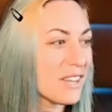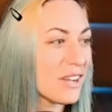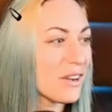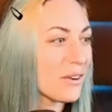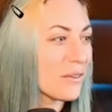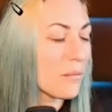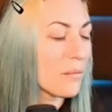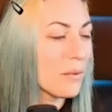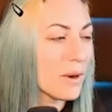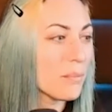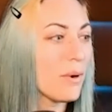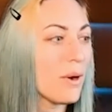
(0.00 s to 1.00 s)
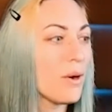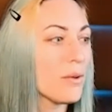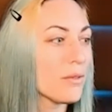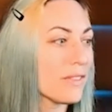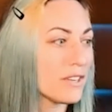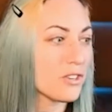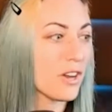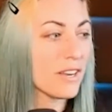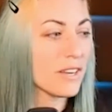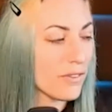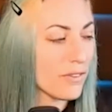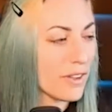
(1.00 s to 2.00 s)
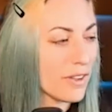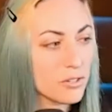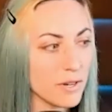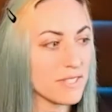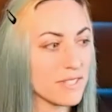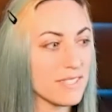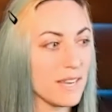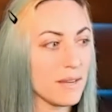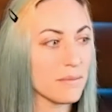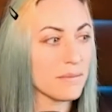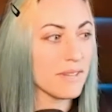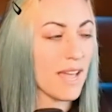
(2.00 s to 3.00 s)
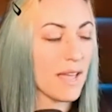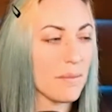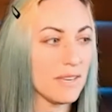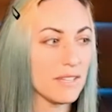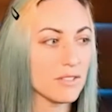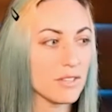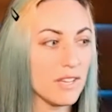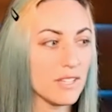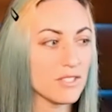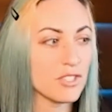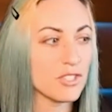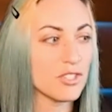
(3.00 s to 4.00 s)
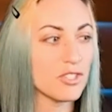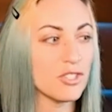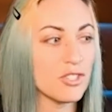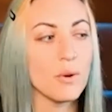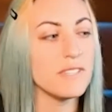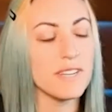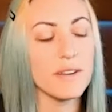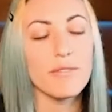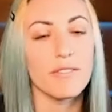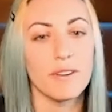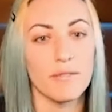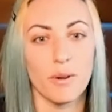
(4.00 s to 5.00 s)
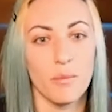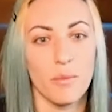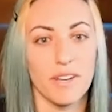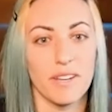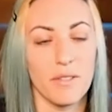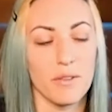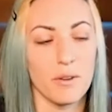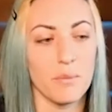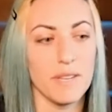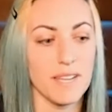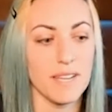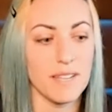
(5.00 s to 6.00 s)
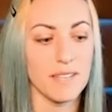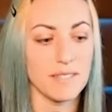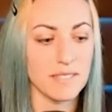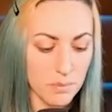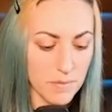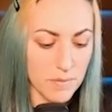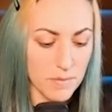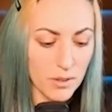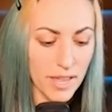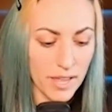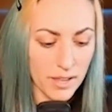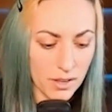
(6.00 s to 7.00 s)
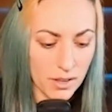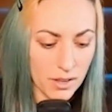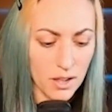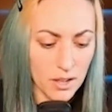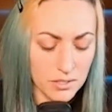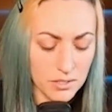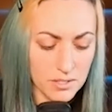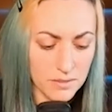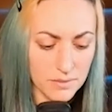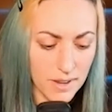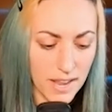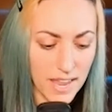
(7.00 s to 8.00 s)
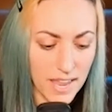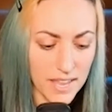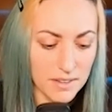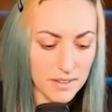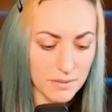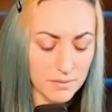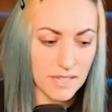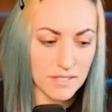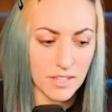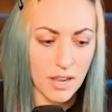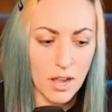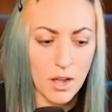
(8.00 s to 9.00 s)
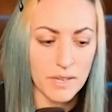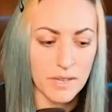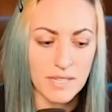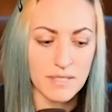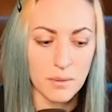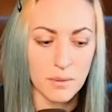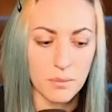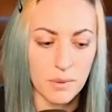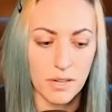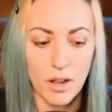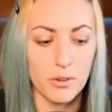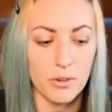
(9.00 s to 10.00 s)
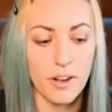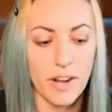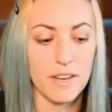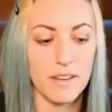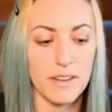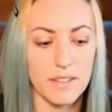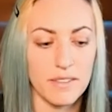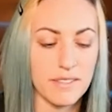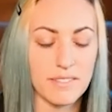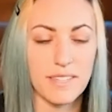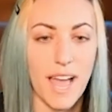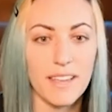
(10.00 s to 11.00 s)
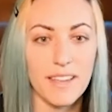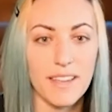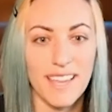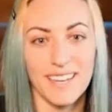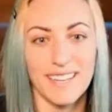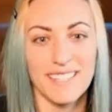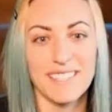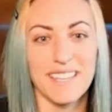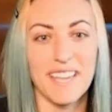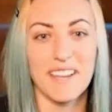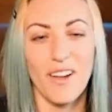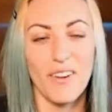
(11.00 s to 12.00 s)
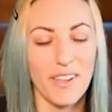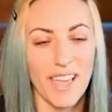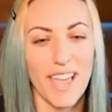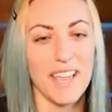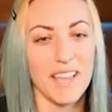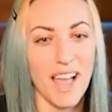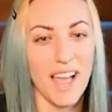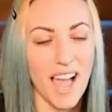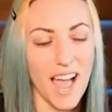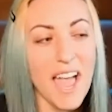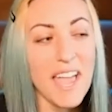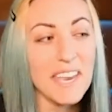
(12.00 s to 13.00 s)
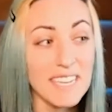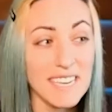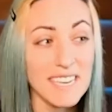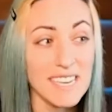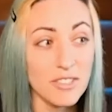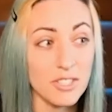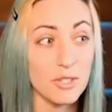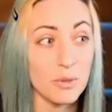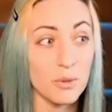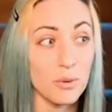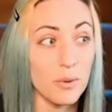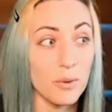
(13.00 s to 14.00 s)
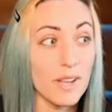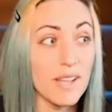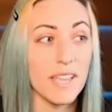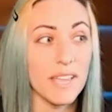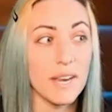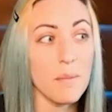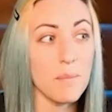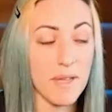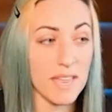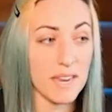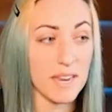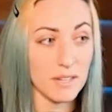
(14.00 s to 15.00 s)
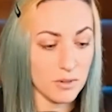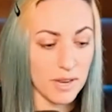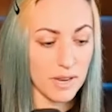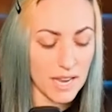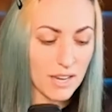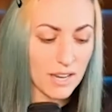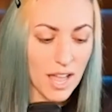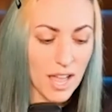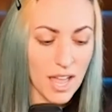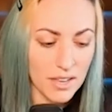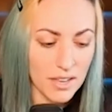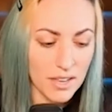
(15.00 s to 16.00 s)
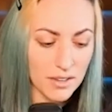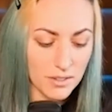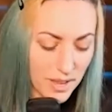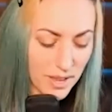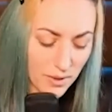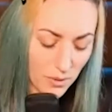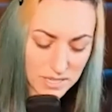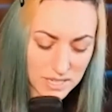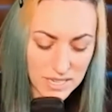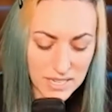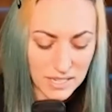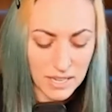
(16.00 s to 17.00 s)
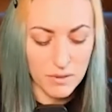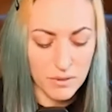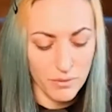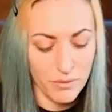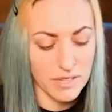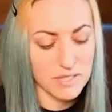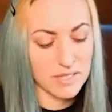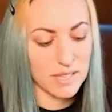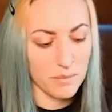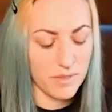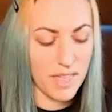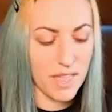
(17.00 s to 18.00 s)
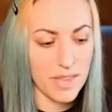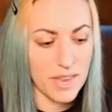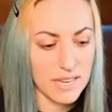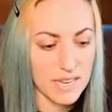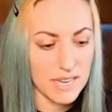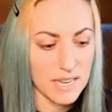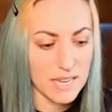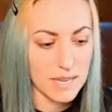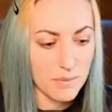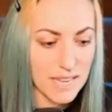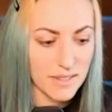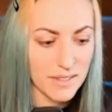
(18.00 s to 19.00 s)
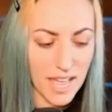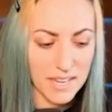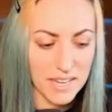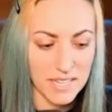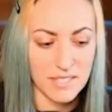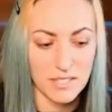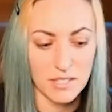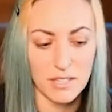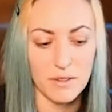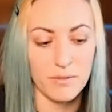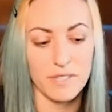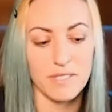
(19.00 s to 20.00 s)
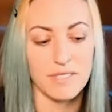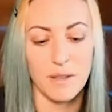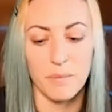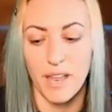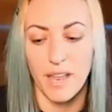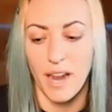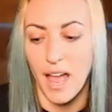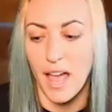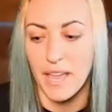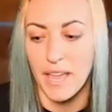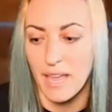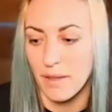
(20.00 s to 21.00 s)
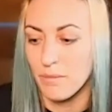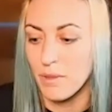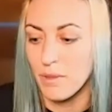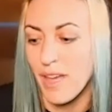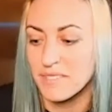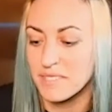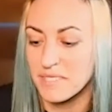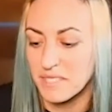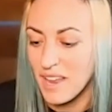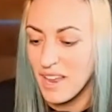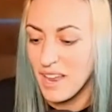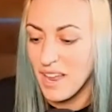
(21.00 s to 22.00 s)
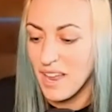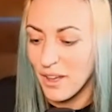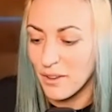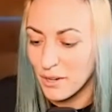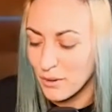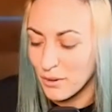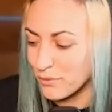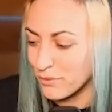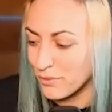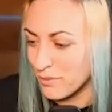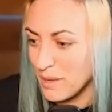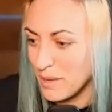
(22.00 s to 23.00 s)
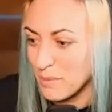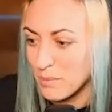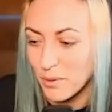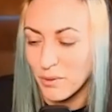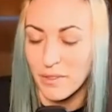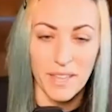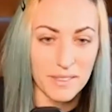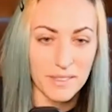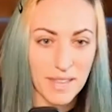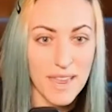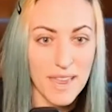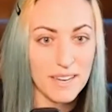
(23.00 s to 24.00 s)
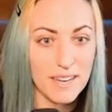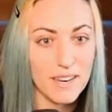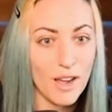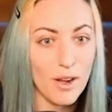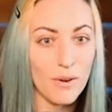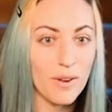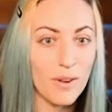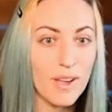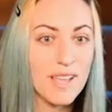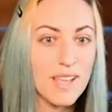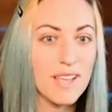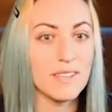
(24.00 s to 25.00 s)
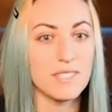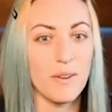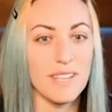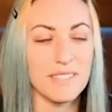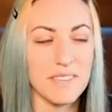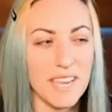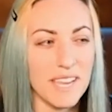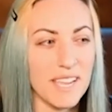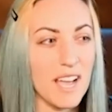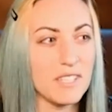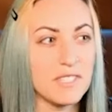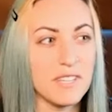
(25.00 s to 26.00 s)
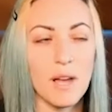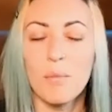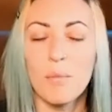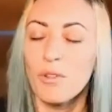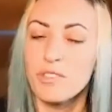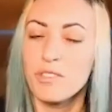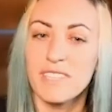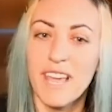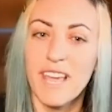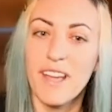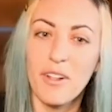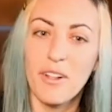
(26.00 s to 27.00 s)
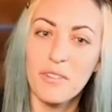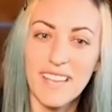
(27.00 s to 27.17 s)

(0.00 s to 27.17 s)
So we're both like trying to find tours at the same time, and it's so different from one another because he'll get calls. And it's like, oh, we need someone. Oh, great. This guy. And it's like, okay, I need to hit up management, and not do I only need to convince them that they need me. Like I need to convince them that I am the best out of people that they may know. So yeah. It's like a double sale.